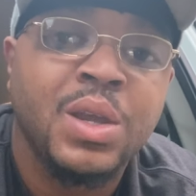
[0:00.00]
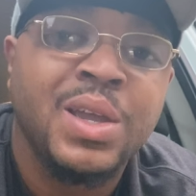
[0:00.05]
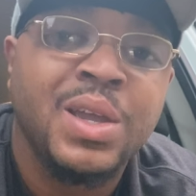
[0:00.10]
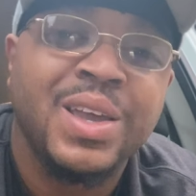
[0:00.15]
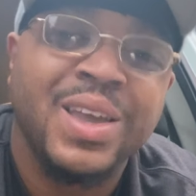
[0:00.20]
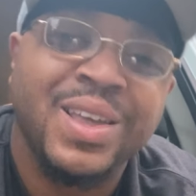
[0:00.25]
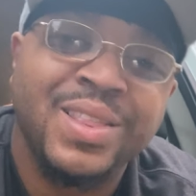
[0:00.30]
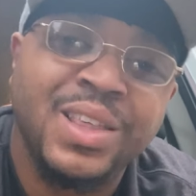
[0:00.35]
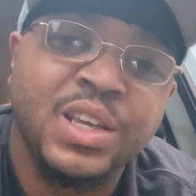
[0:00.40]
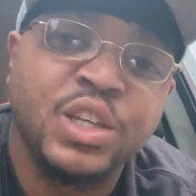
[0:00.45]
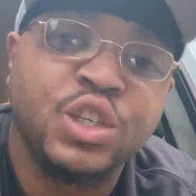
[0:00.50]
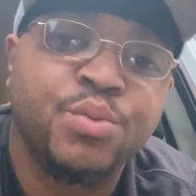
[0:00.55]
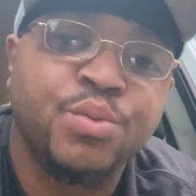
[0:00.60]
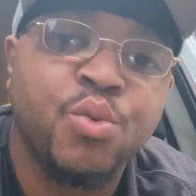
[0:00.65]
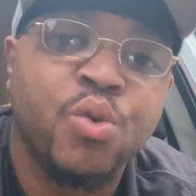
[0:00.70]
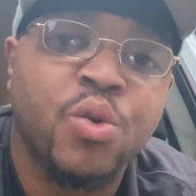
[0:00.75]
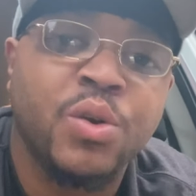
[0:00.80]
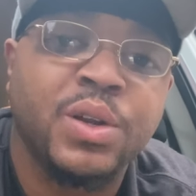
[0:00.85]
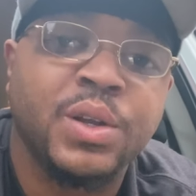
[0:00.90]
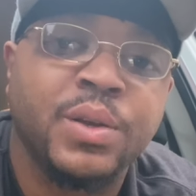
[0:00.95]
And this
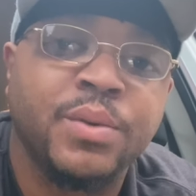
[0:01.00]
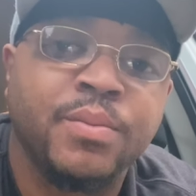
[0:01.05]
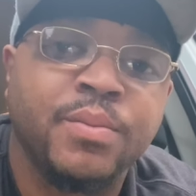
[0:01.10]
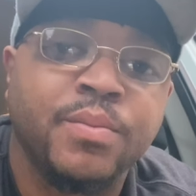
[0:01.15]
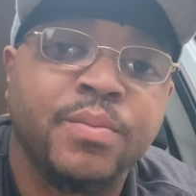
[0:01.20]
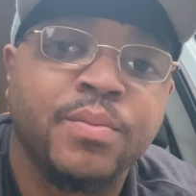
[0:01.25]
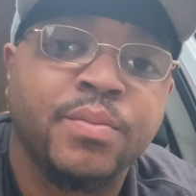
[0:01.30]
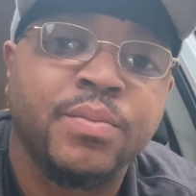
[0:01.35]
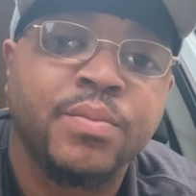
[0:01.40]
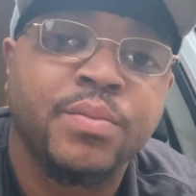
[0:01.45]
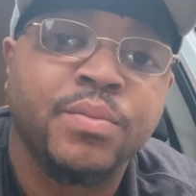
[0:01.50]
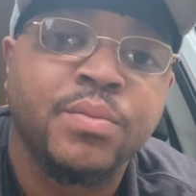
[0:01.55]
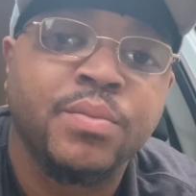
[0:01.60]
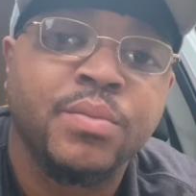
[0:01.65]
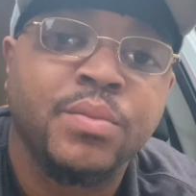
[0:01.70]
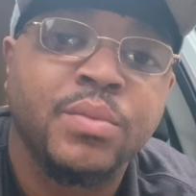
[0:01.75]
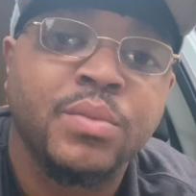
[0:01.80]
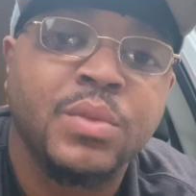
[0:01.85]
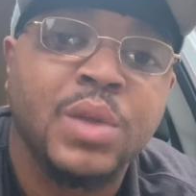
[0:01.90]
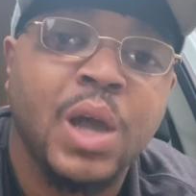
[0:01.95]
morning,
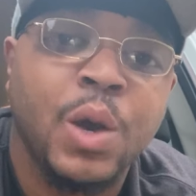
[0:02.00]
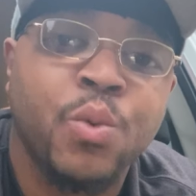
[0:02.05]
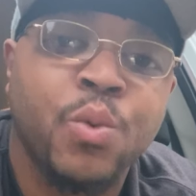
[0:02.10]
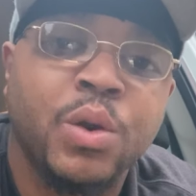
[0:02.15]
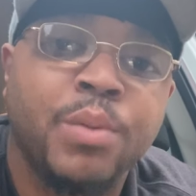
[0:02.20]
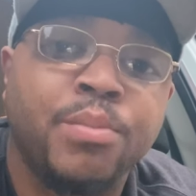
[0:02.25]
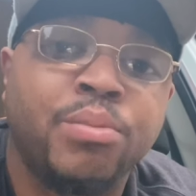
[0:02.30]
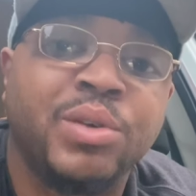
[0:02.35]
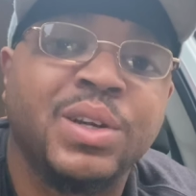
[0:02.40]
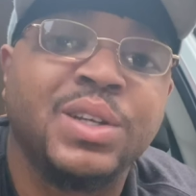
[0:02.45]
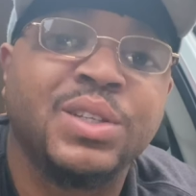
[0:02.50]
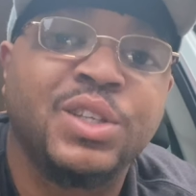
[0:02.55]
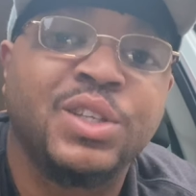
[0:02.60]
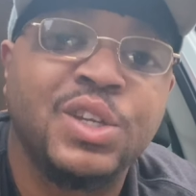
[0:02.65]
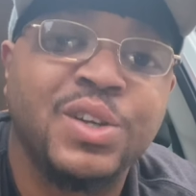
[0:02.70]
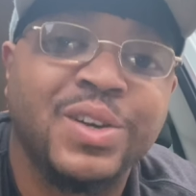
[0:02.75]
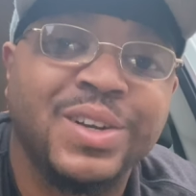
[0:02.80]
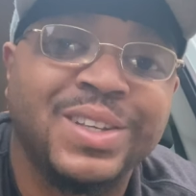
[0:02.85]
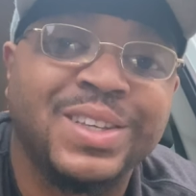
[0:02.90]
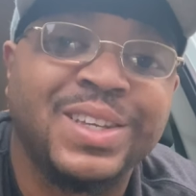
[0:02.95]
I want to bring to
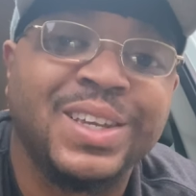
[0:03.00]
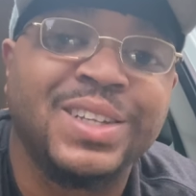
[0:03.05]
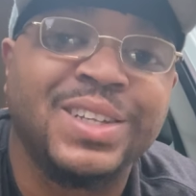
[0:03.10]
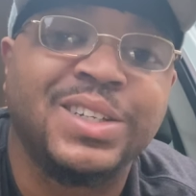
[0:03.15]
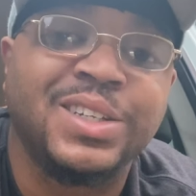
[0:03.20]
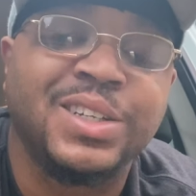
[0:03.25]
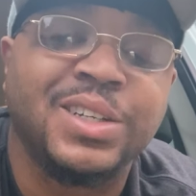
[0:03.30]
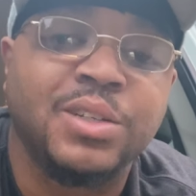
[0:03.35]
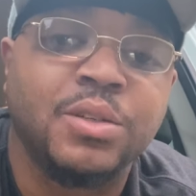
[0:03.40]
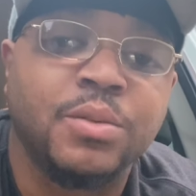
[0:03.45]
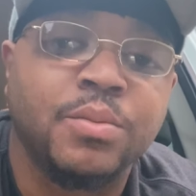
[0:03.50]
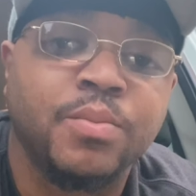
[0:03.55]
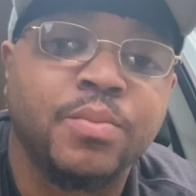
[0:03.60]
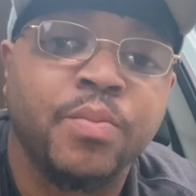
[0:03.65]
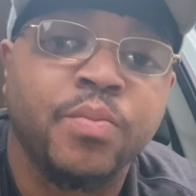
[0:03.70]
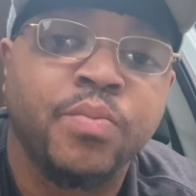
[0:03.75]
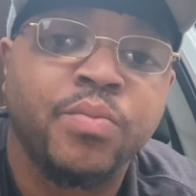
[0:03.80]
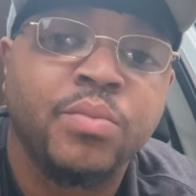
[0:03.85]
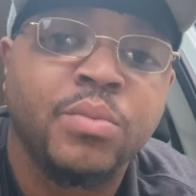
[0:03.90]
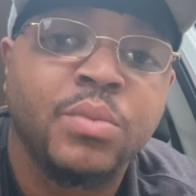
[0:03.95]
your attention
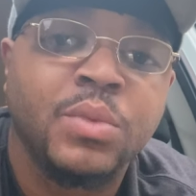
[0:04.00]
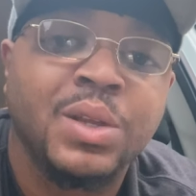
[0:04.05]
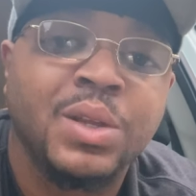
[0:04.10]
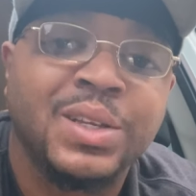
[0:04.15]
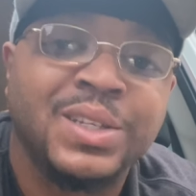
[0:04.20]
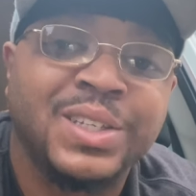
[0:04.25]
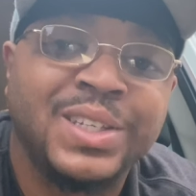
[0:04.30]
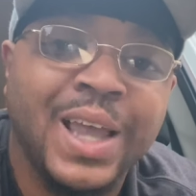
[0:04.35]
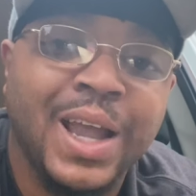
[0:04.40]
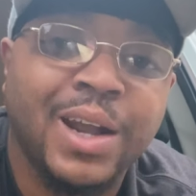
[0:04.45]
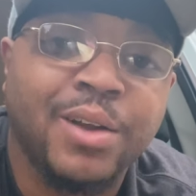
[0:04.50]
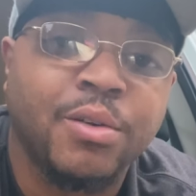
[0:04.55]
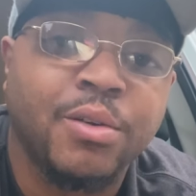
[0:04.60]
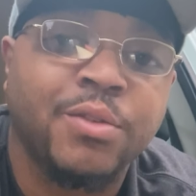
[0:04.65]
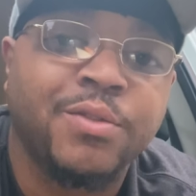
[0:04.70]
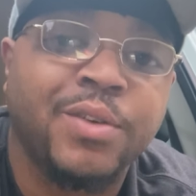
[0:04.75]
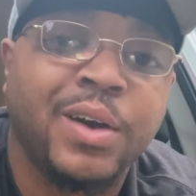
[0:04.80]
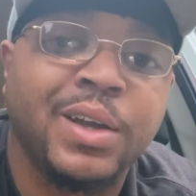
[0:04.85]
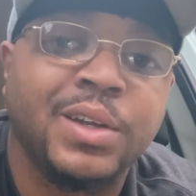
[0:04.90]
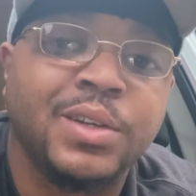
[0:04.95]

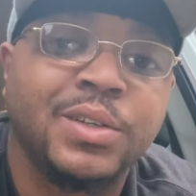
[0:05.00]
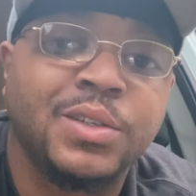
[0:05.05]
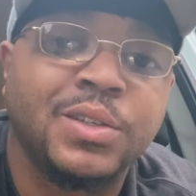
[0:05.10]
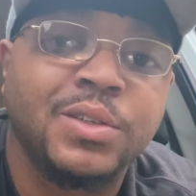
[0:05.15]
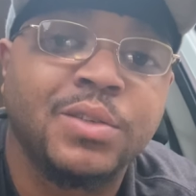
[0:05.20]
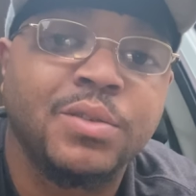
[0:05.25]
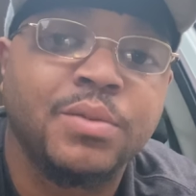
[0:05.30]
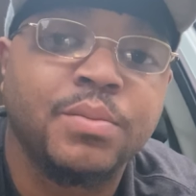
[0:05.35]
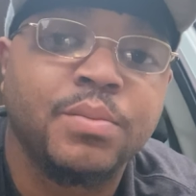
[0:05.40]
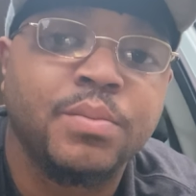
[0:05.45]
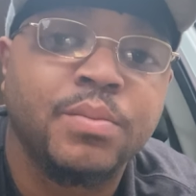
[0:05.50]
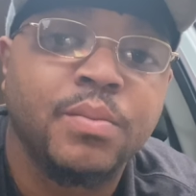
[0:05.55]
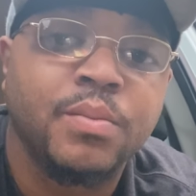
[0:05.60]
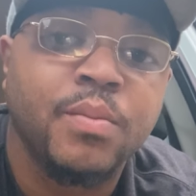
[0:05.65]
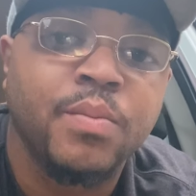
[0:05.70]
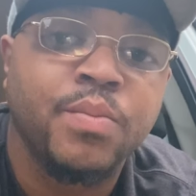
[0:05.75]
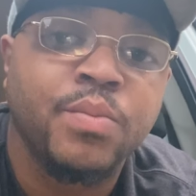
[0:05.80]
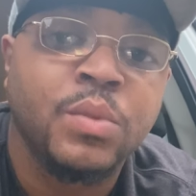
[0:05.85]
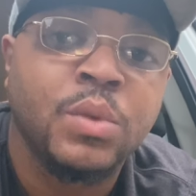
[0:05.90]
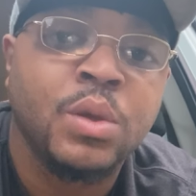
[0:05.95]
sacrifice.
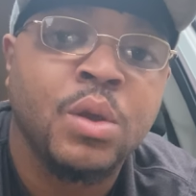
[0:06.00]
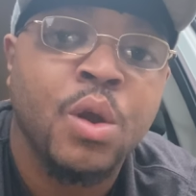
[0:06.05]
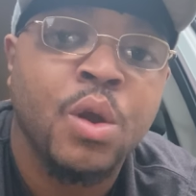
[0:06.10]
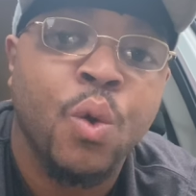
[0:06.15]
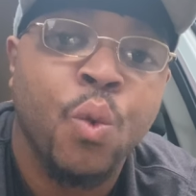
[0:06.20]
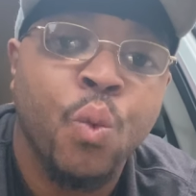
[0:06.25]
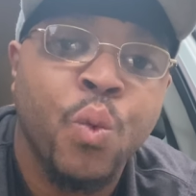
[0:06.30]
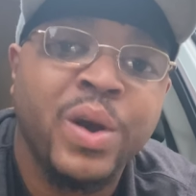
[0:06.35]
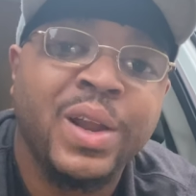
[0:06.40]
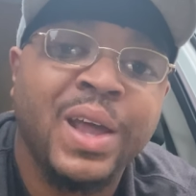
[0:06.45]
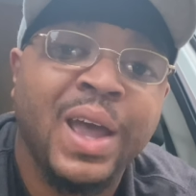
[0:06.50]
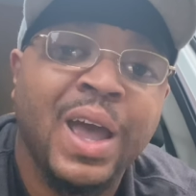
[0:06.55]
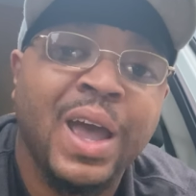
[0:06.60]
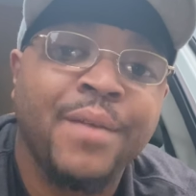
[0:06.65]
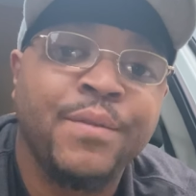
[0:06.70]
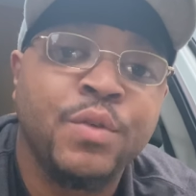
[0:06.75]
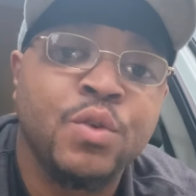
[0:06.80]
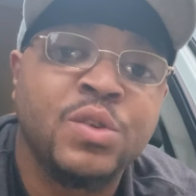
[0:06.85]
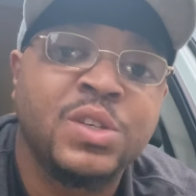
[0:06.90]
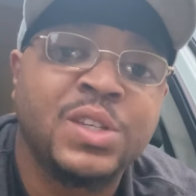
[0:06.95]
What
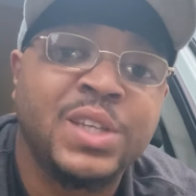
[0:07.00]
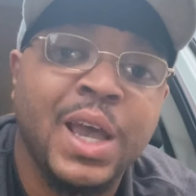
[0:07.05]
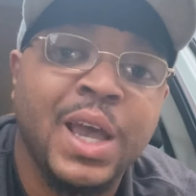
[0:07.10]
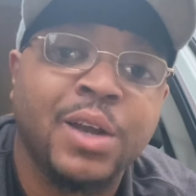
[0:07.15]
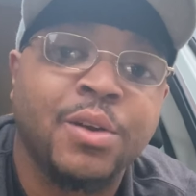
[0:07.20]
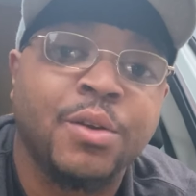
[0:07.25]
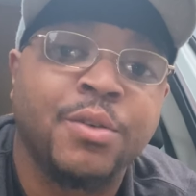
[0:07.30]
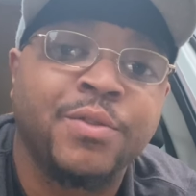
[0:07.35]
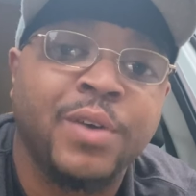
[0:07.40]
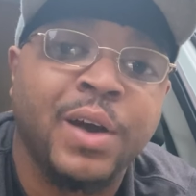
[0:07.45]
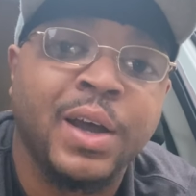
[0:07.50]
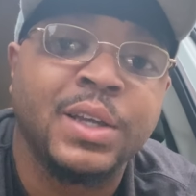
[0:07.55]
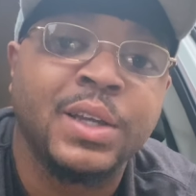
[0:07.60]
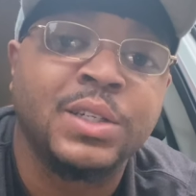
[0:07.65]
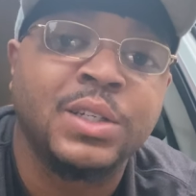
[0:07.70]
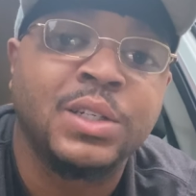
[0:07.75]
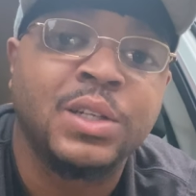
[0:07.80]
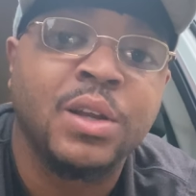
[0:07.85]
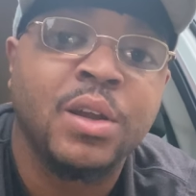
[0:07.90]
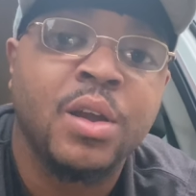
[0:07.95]
have you
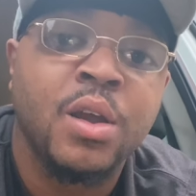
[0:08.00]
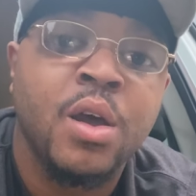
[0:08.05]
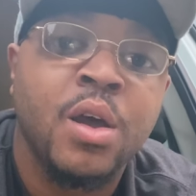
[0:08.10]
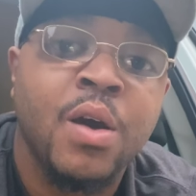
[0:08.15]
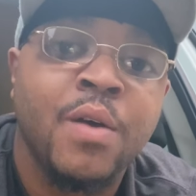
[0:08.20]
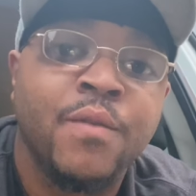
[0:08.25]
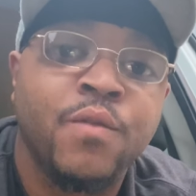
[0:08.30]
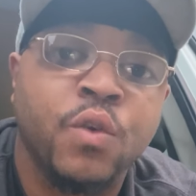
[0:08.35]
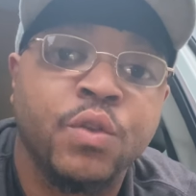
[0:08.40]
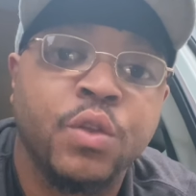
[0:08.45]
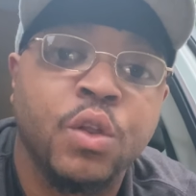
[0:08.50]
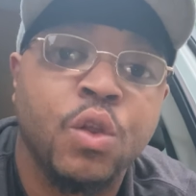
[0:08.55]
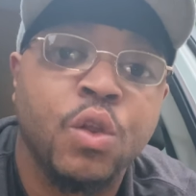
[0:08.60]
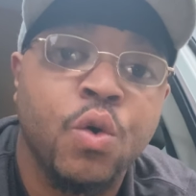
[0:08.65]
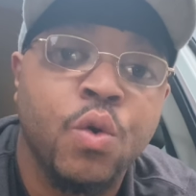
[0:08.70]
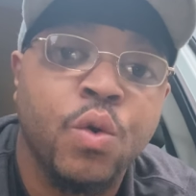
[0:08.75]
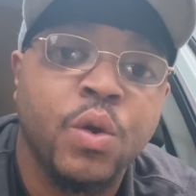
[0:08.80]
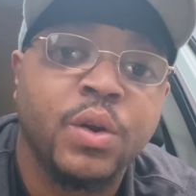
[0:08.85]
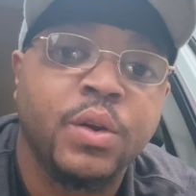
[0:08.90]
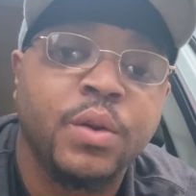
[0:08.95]
sacrificed for the
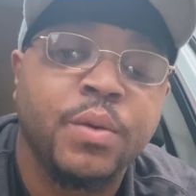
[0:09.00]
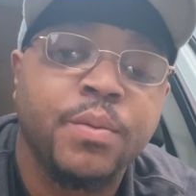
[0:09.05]
Lord?